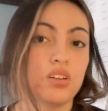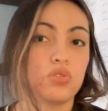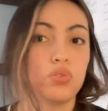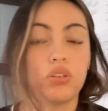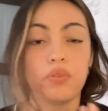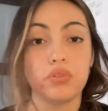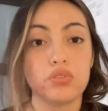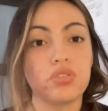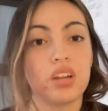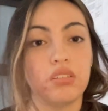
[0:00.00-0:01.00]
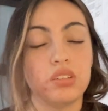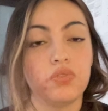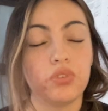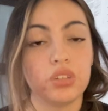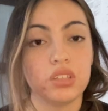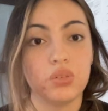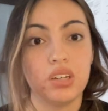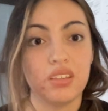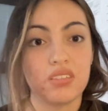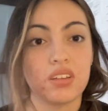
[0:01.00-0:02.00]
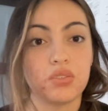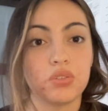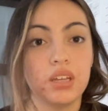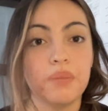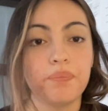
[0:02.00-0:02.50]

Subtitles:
too revolutionary for the 20th century.